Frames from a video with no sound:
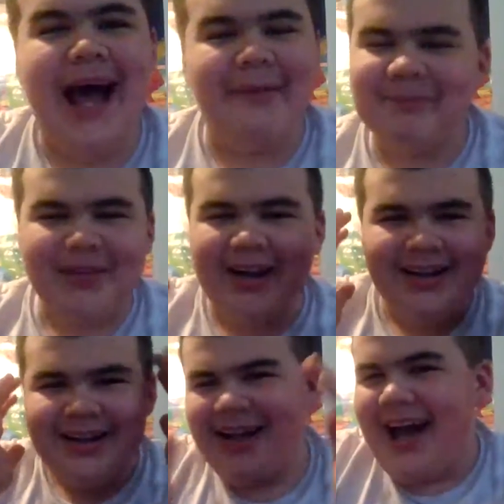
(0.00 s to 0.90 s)
that
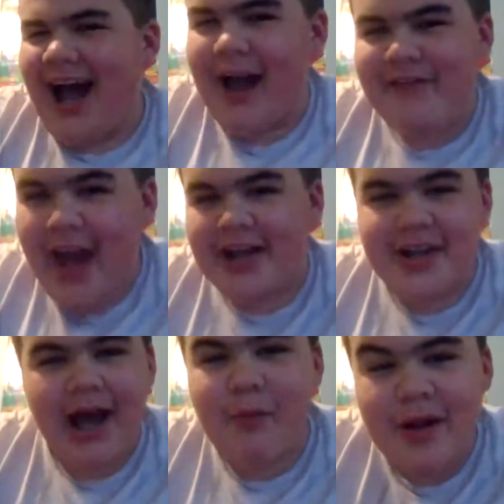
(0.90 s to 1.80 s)
I think
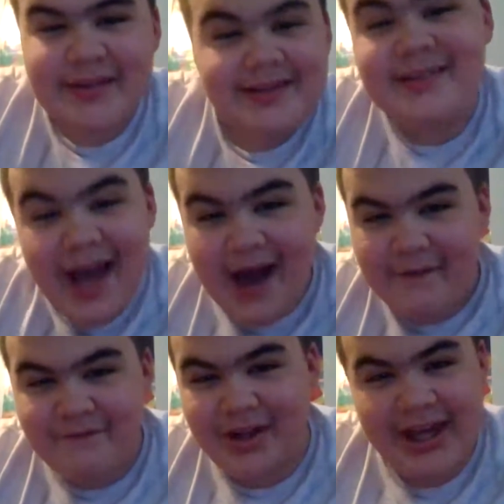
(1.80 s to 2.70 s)
I went
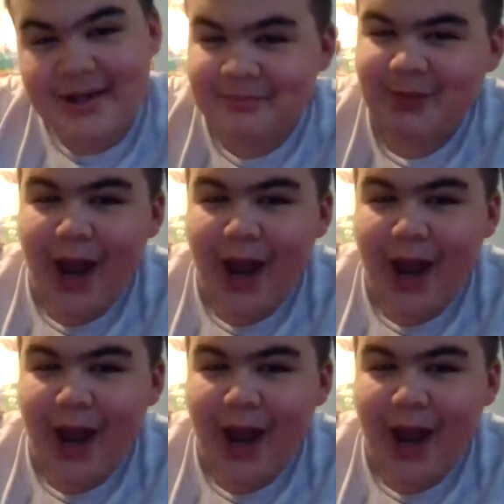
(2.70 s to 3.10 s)
deaf, like,